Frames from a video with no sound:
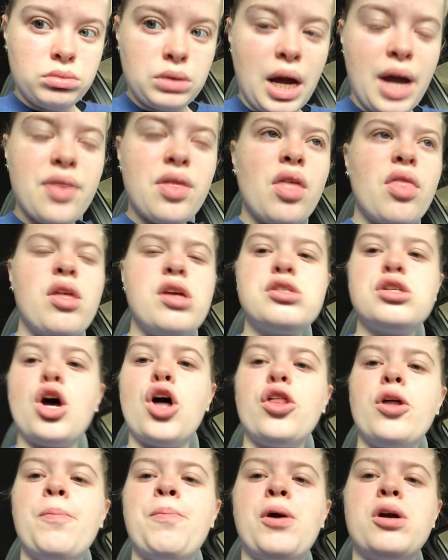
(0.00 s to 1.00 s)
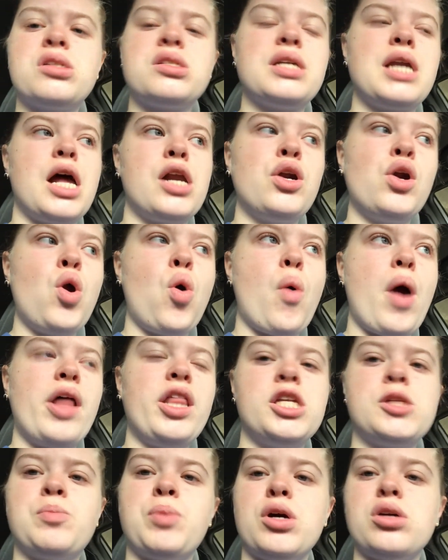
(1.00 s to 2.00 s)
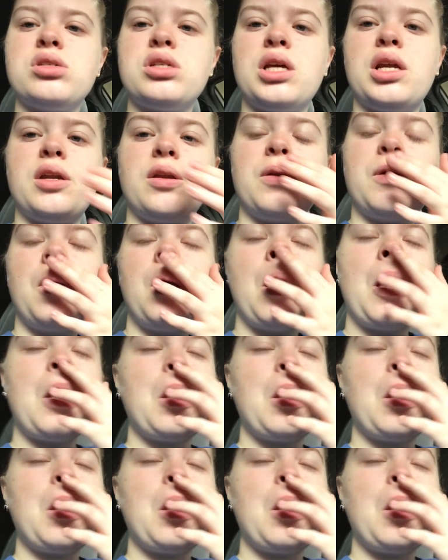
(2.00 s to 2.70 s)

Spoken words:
And then this other person, I don't know why this person,